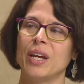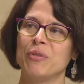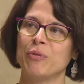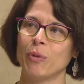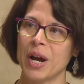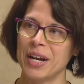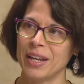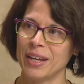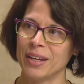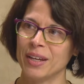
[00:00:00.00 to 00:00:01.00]
and
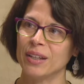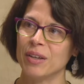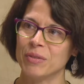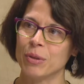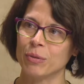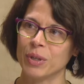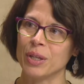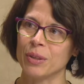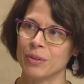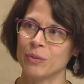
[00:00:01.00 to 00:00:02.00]
Friday, 11 to
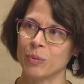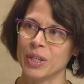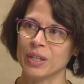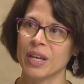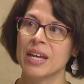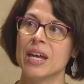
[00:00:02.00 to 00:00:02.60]
3 this week.